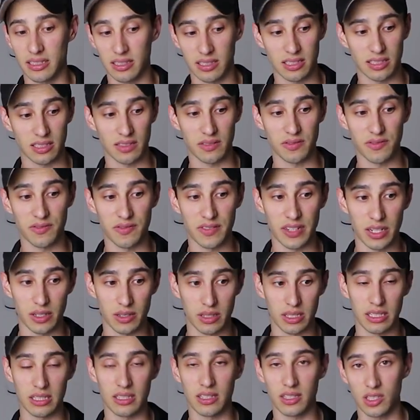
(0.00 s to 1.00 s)
This is
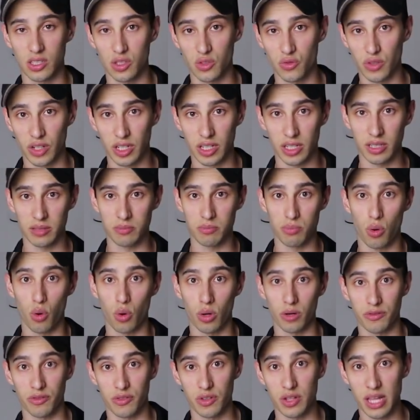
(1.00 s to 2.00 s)
very
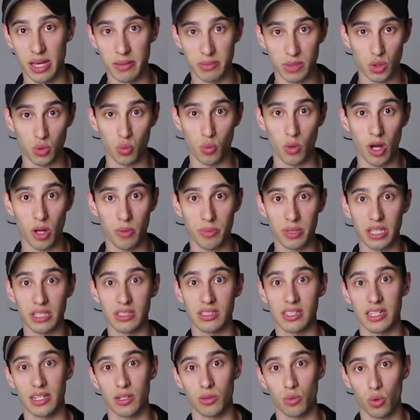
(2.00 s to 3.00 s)
important for them as well,
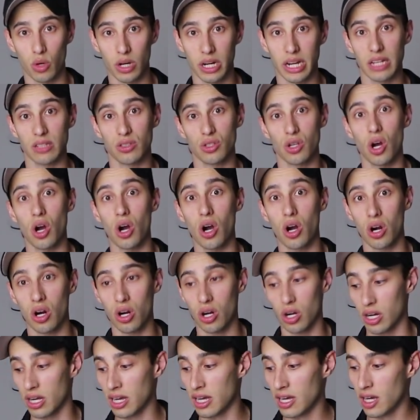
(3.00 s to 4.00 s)
because their workouts
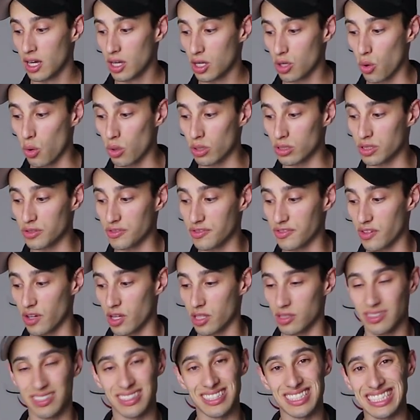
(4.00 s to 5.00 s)
are going to
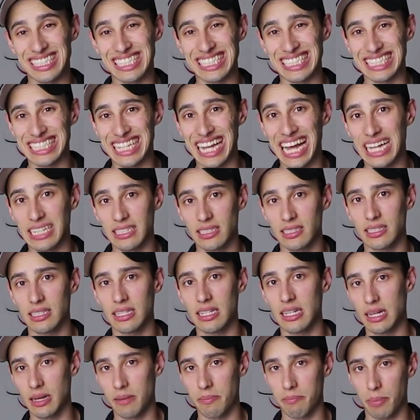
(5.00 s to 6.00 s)
fall into this
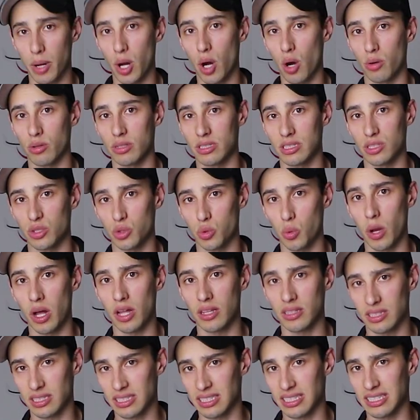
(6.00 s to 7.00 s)
intensity component as well,
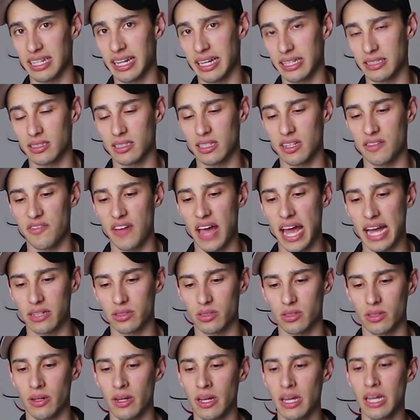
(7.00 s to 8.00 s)
and this intensity
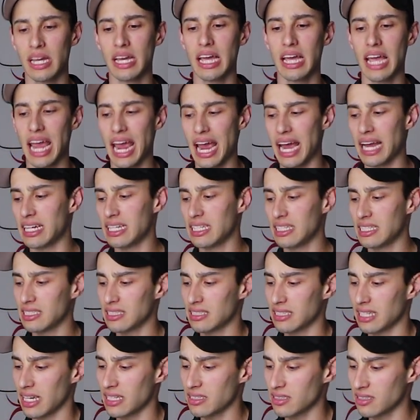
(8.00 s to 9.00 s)
factor. And in
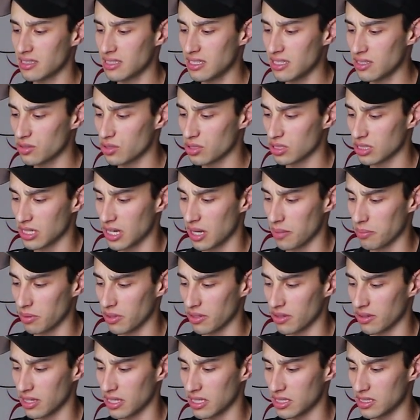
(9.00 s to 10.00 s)
intensity, there's a couple
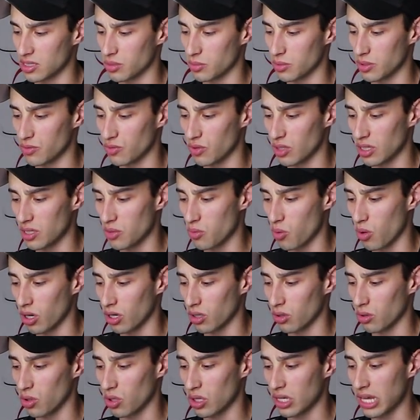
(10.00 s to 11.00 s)
of things that we really want
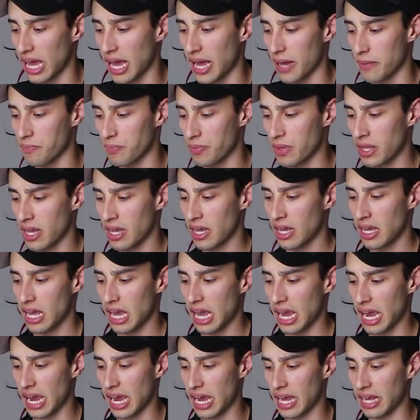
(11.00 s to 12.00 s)
to look at.
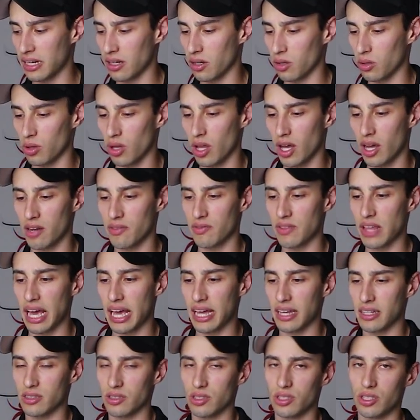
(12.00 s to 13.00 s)
And a lot of
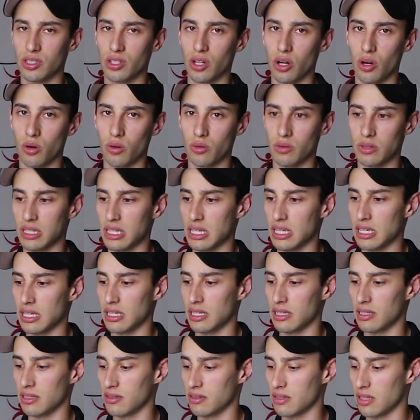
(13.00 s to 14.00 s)
that is,
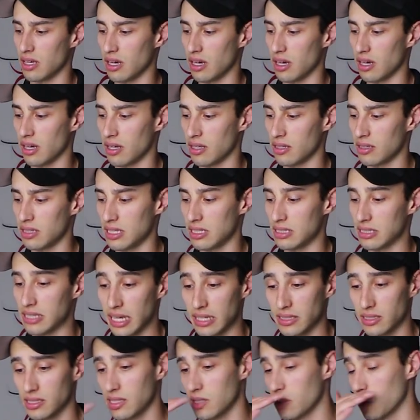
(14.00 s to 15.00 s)
the
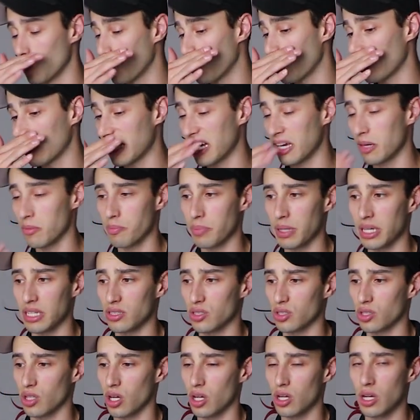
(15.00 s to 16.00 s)
intensity of the workout
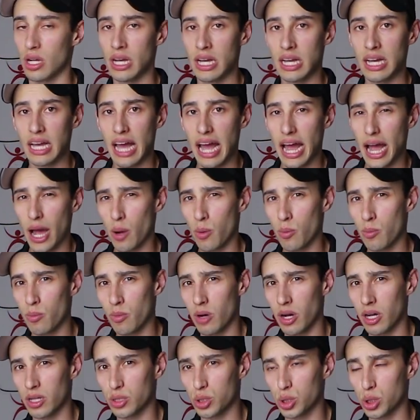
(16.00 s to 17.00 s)
based on how
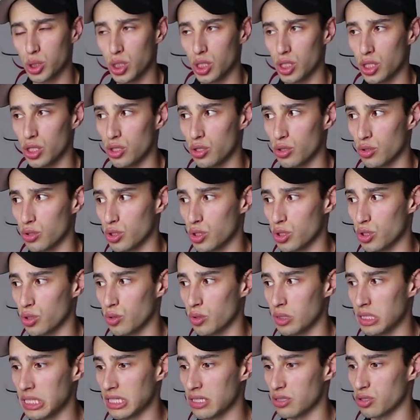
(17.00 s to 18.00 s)
much you're
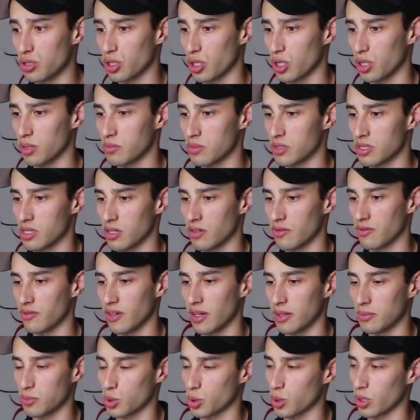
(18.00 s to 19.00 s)
doing in terms of,
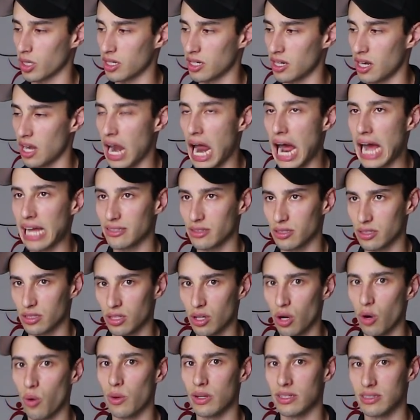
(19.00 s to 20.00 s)
I'm trying not to
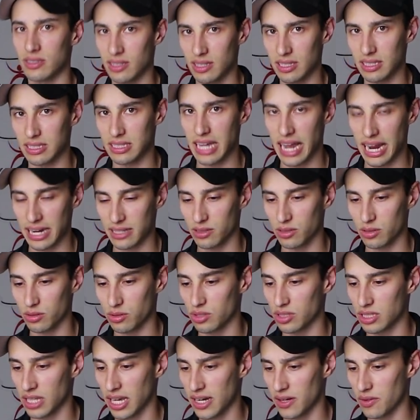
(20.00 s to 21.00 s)
go into the technical
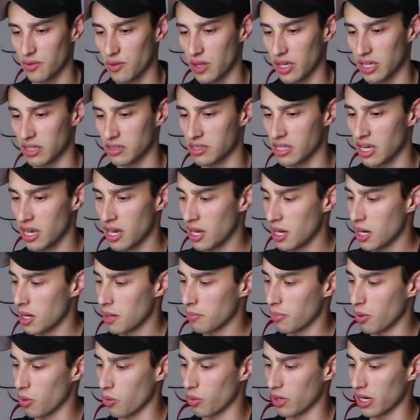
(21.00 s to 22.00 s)
side of things,
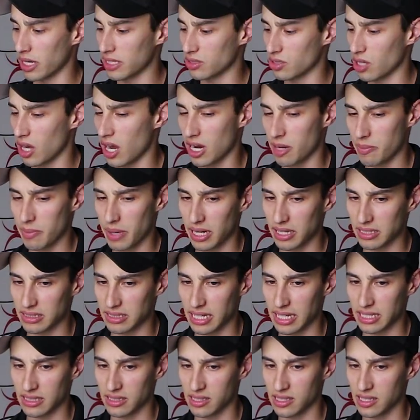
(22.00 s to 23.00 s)
but when I talk about
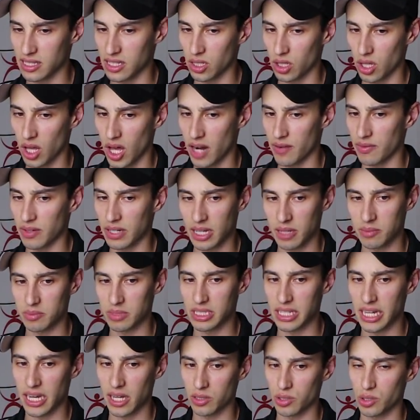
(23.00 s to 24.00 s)
intensity, a lot of it comes
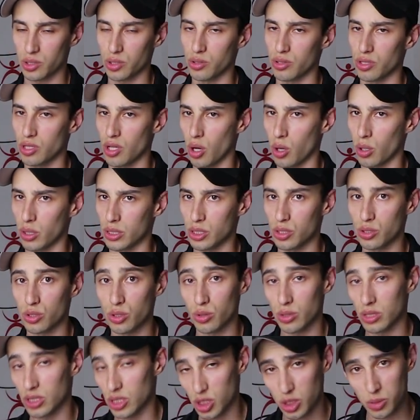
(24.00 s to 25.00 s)
down to, are you
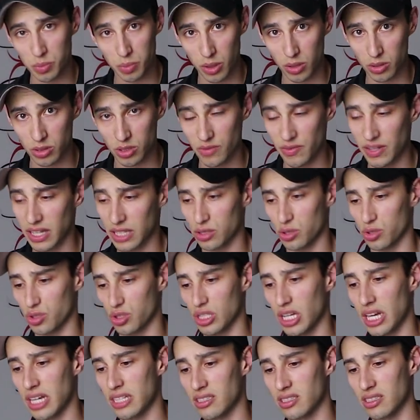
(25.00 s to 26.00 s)
doing explosive
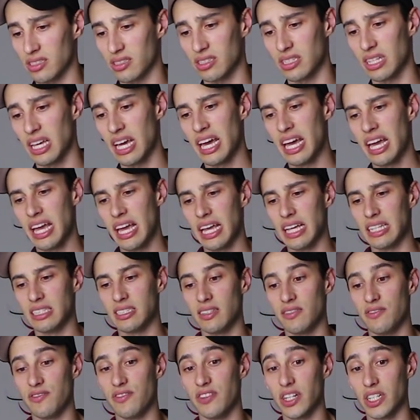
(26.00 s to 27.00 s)
exercises? Is
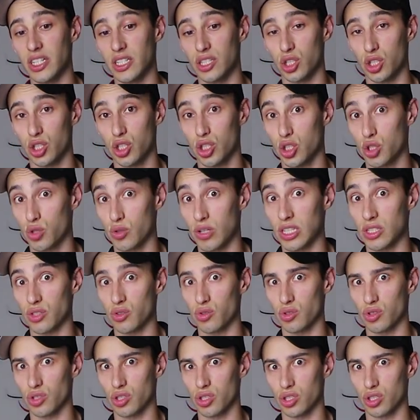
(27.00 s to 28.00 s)
it very
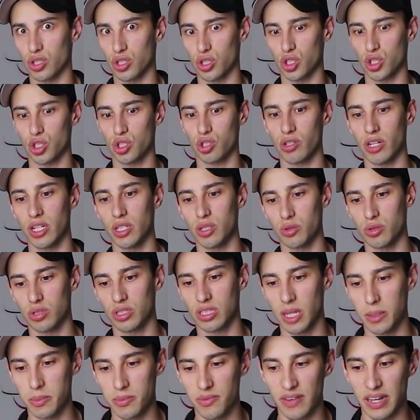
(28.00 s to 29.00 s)
stressful? So is it a strenuous
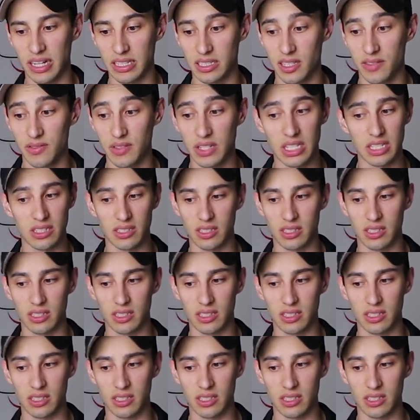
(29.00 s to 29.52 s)
type of activity?